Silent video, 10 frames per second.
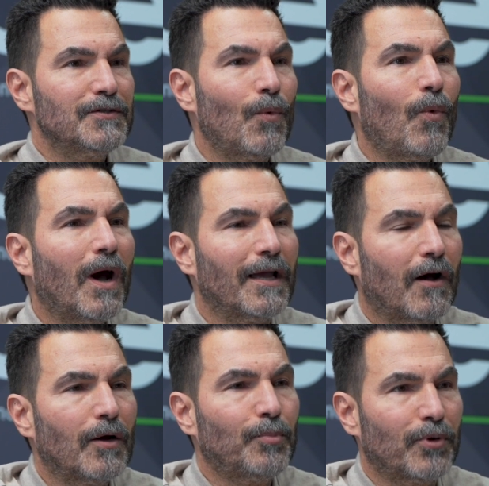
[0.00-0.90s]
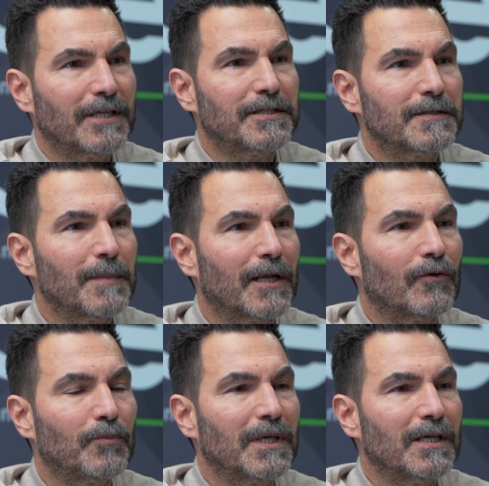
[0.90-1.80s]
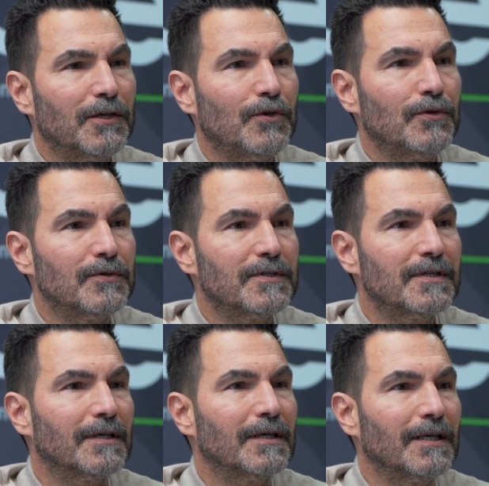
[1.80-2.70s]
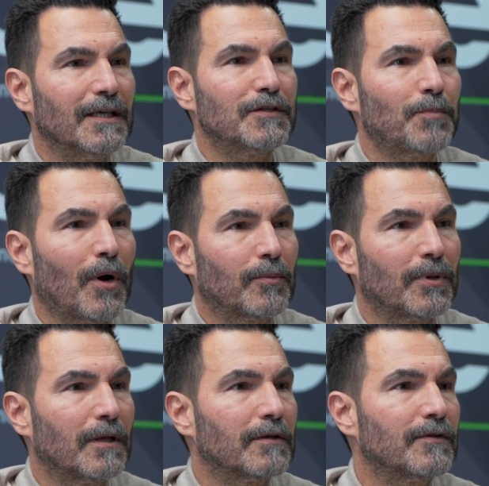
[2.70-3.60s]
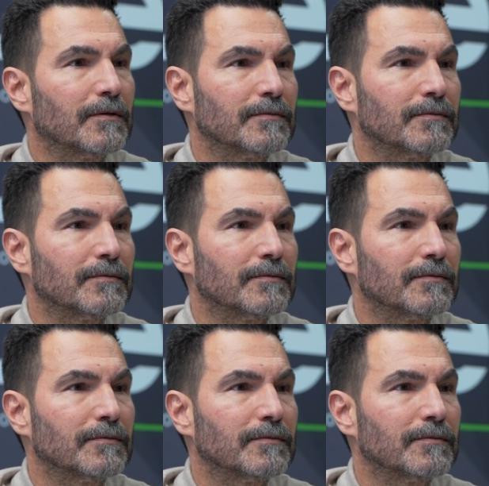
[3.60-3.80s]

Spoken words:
So why are precious metals being used in spark plugs?